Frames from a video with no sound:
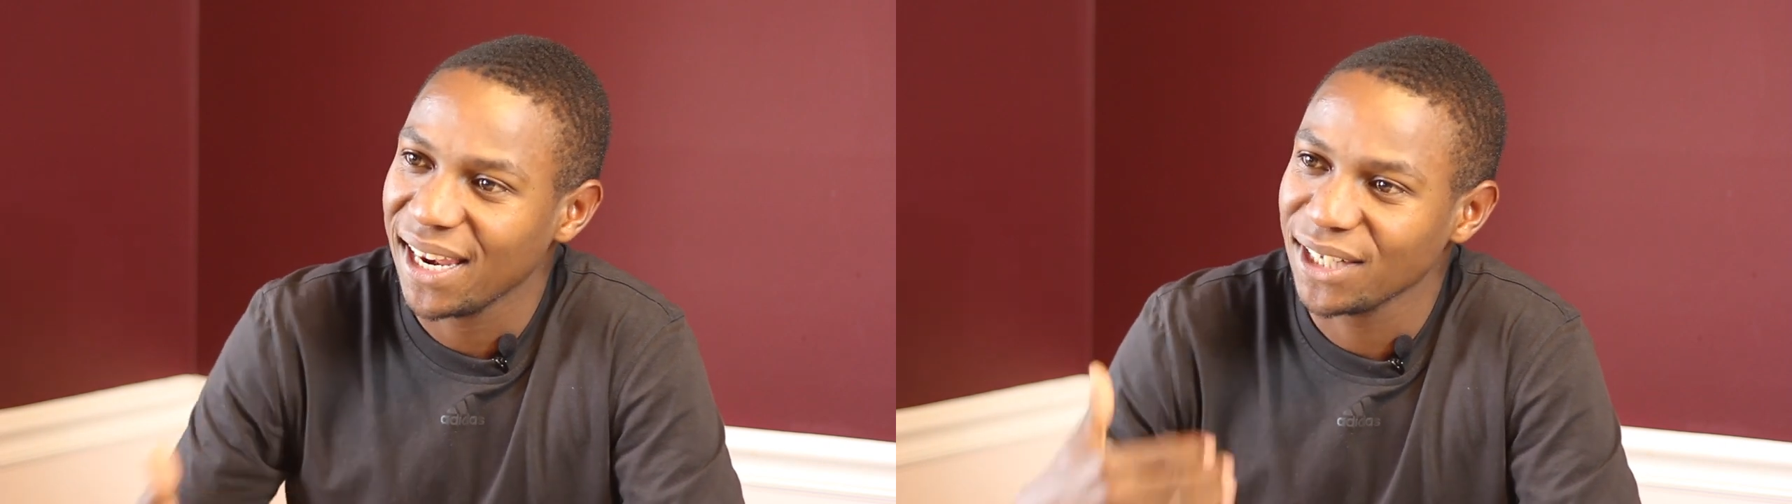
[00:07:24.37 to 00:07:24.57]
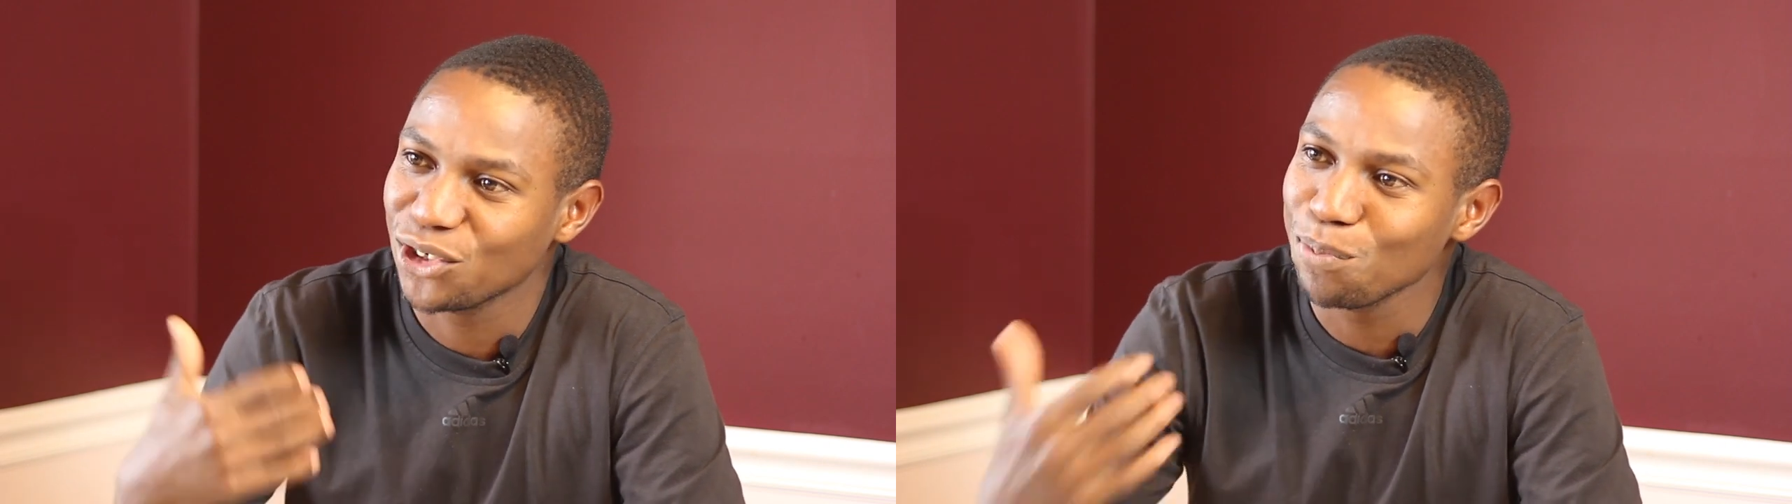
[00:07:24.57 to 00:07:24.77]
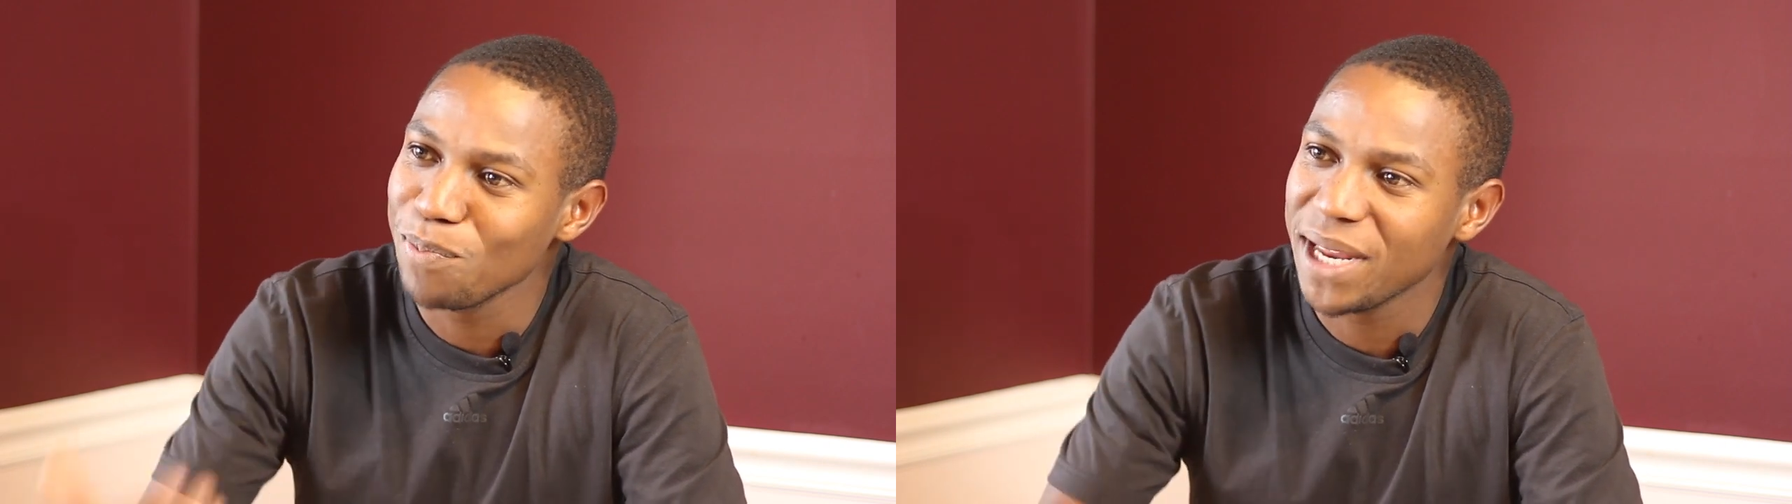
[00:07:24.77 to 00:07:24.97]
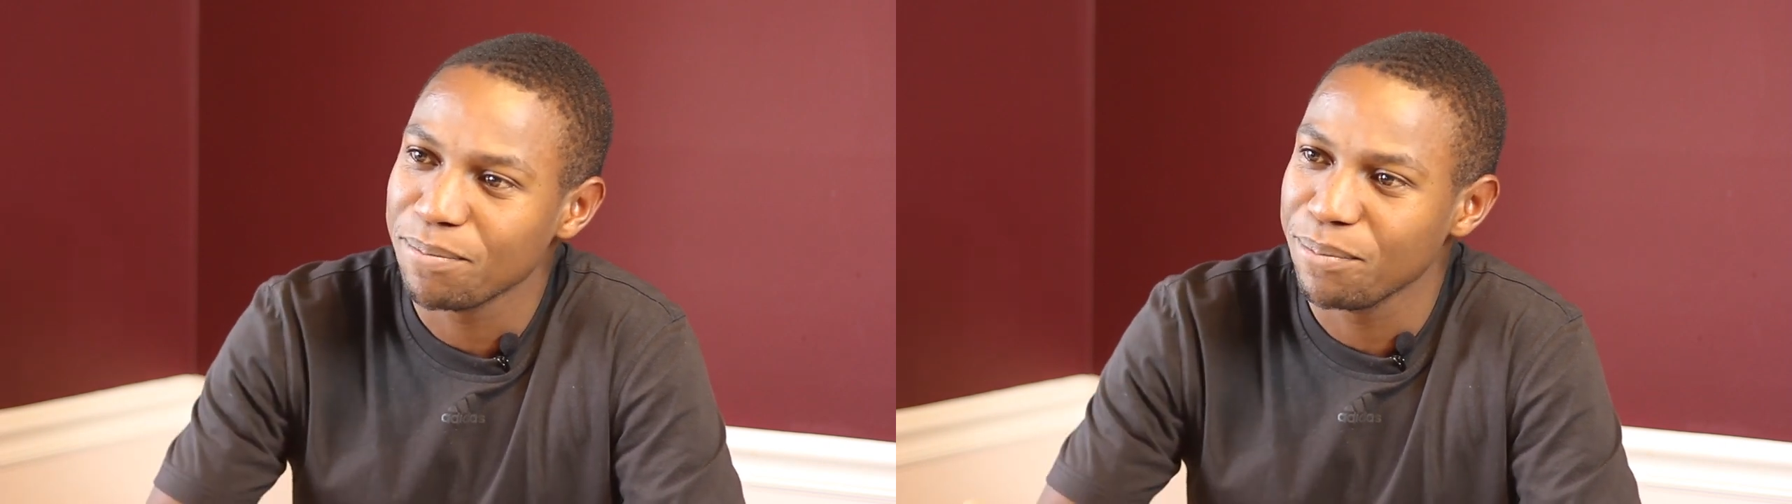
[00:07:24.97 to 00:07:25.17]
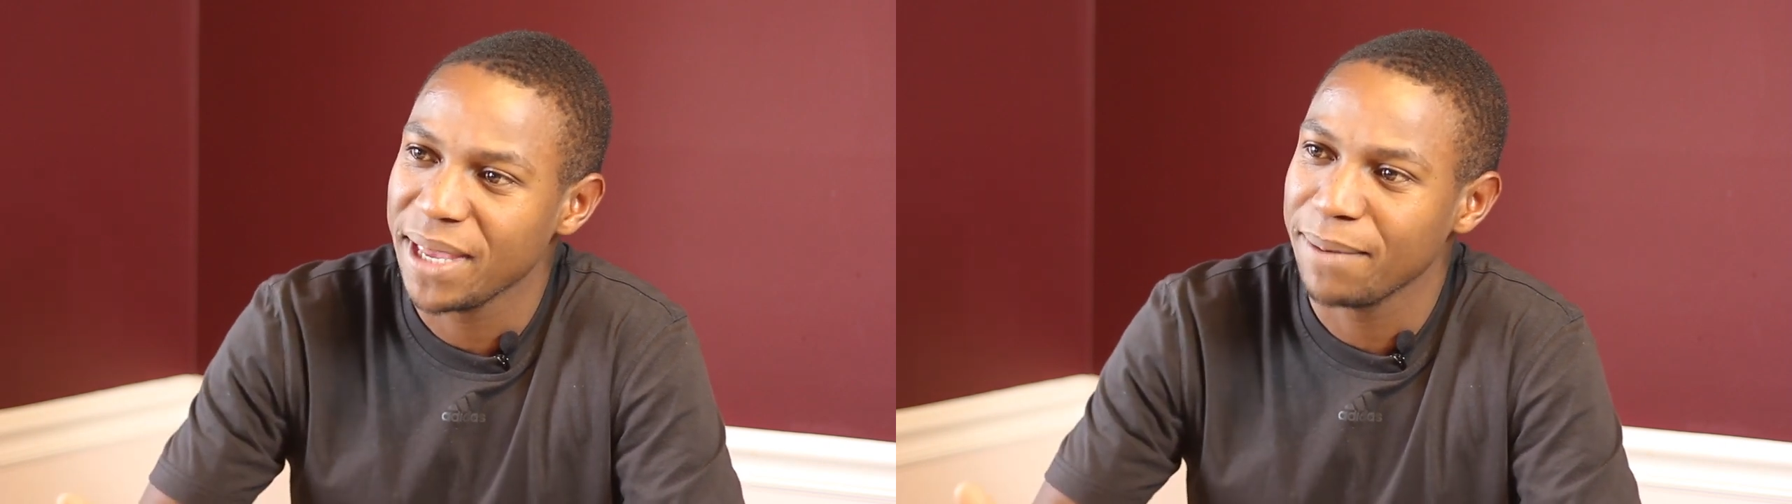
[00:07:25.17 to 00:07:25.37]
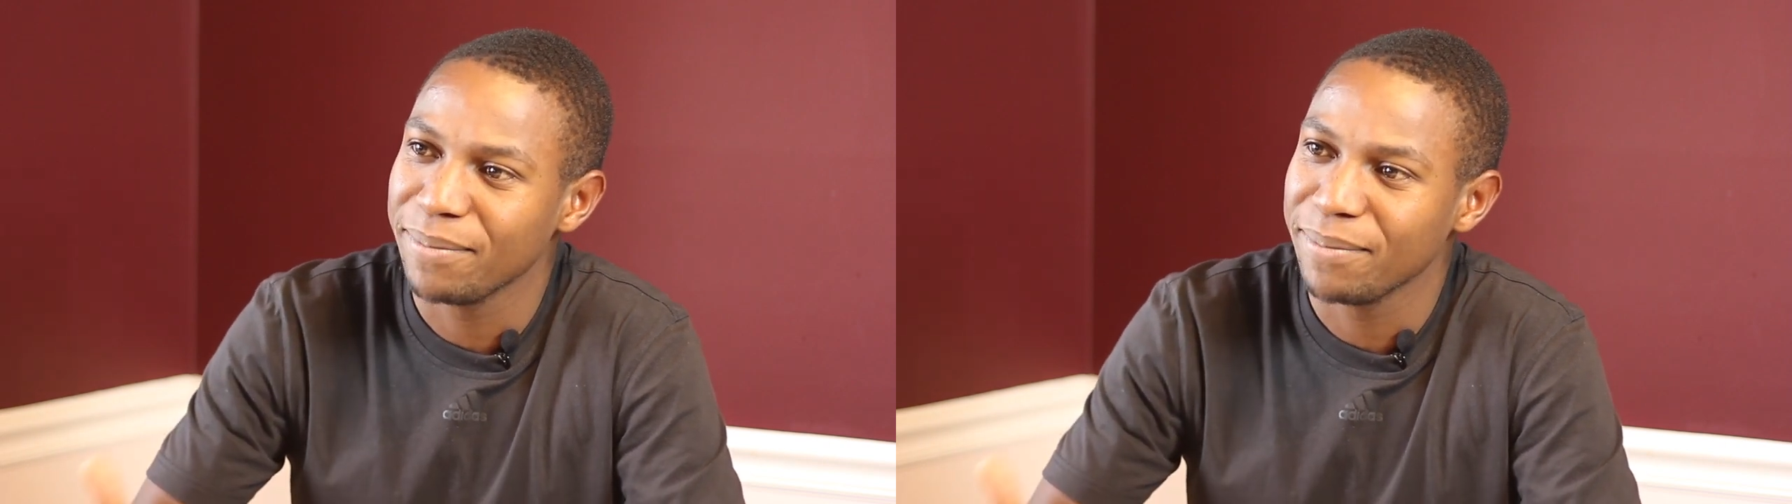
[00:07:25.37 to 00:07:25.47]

like to meet me,